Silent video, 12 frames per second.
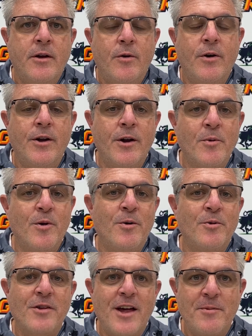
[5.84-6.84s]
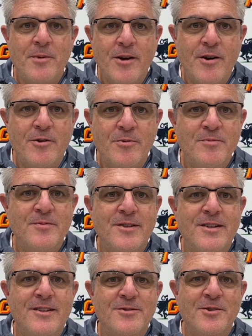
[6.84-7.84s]
Well, number one, we're glad to be home.
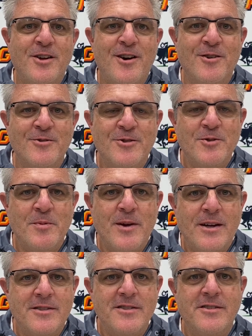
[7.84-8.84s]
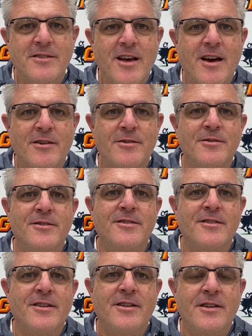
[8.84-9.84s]
Uh, it was a long trip out to Seattle
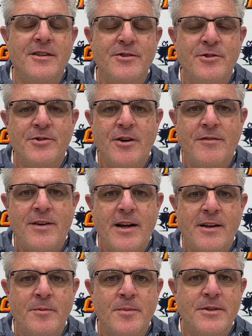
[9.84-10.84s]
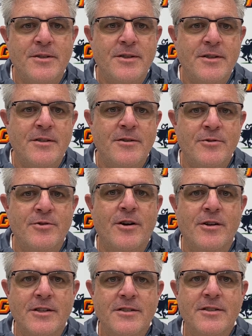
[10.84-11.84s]
and uh, Utah Valley, but uh, or
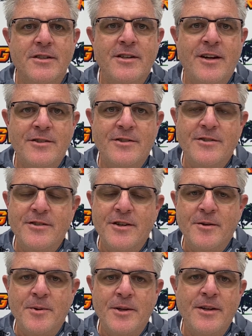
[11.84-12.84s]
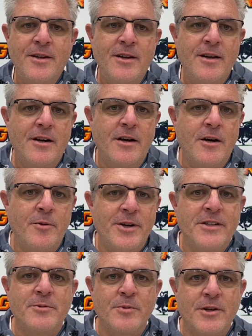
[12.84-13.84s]
Salt Lake City, I should say. But uh, we
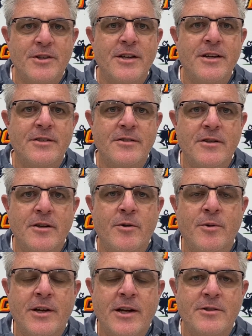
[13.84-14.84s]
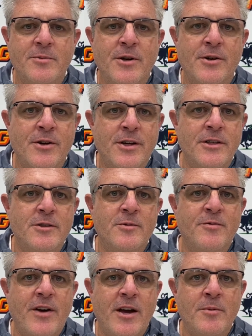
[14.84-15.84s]
did some good things. we got some younger kids
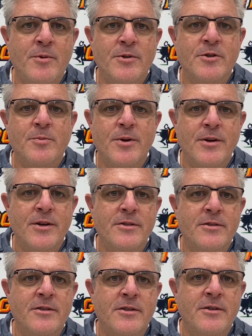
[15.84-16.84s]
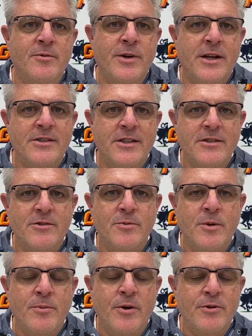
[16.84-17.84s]
some valuable experience, and we had a chance to
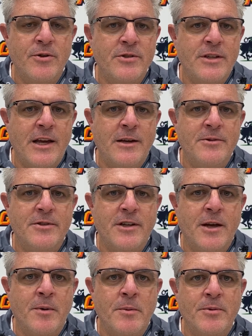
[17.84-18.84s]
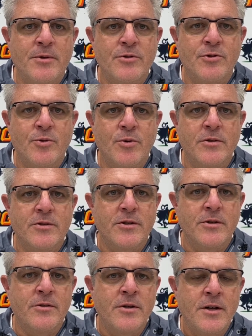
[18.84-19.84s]
win both those games. Just came up a little short.
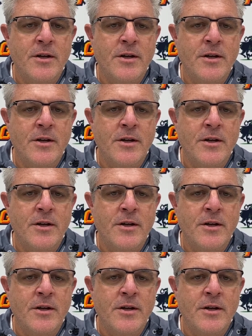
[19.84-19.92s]
So,